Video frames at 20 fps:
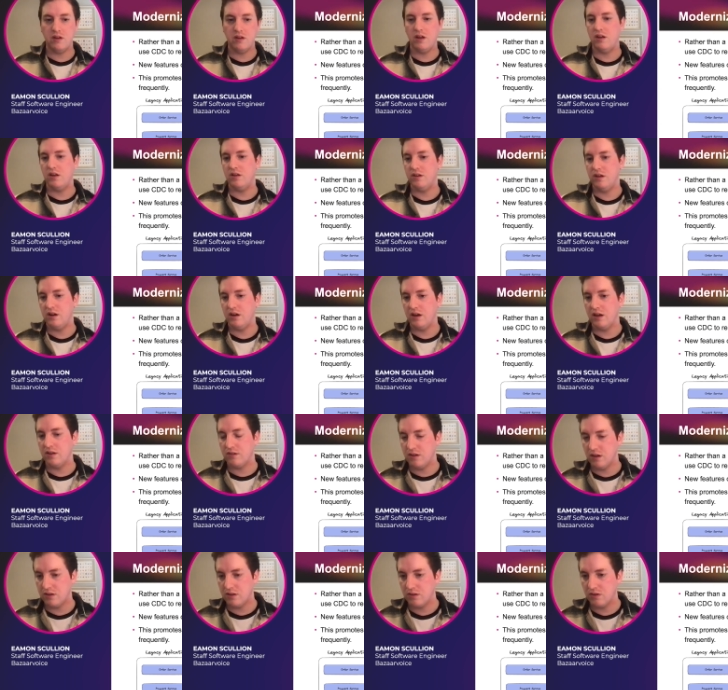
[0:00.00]
and the data gets
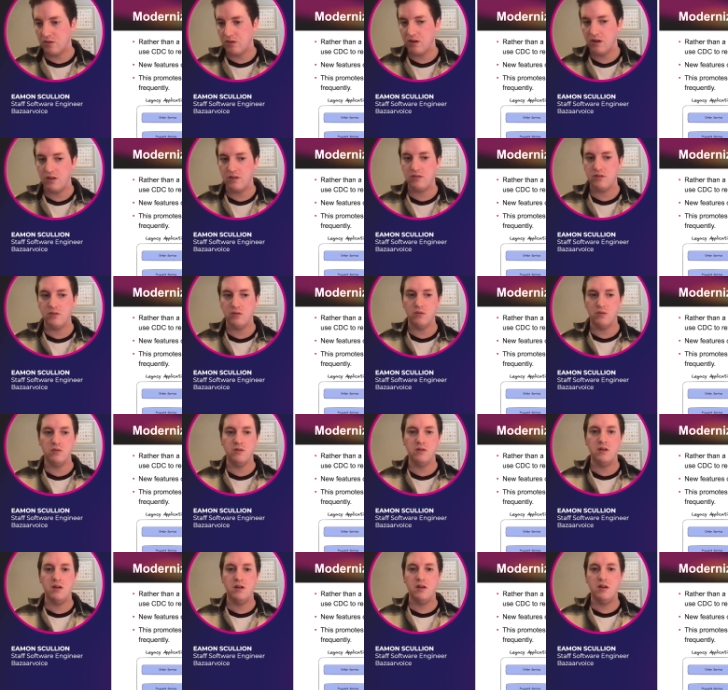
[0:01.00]
synced across, so